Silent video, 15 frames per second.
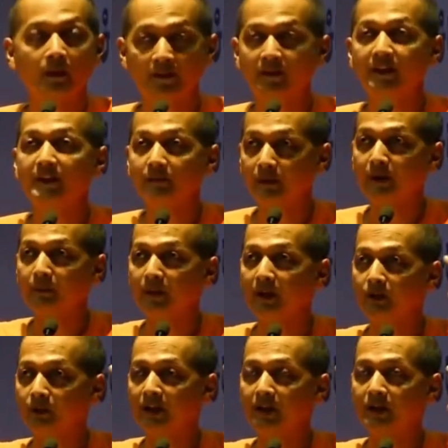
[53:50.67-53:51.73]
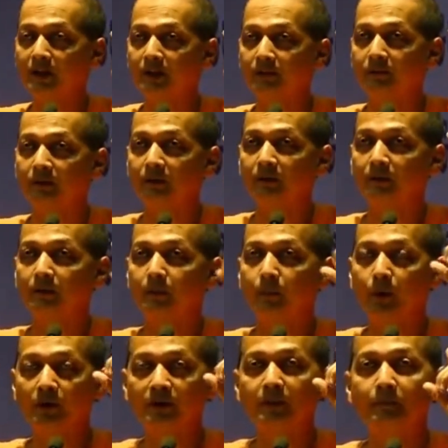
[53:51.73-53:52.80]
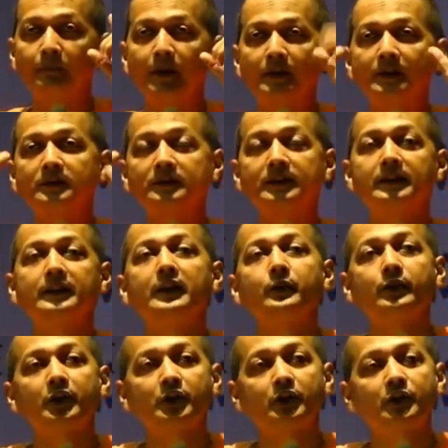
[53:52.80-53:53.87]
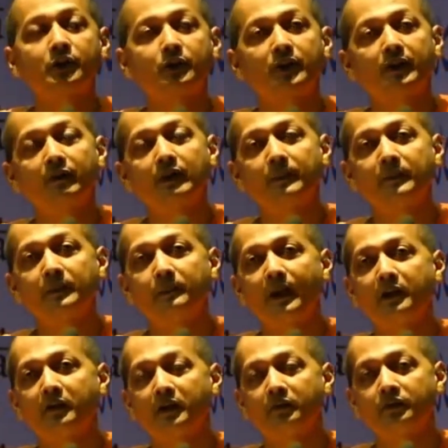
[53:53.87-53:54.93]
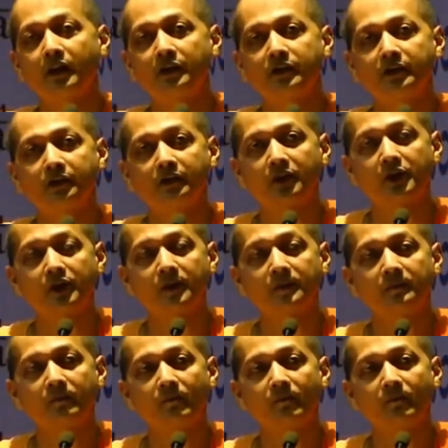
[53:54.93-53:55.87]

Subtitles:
He says by education, the most important thing in education is to develop the power of concentration.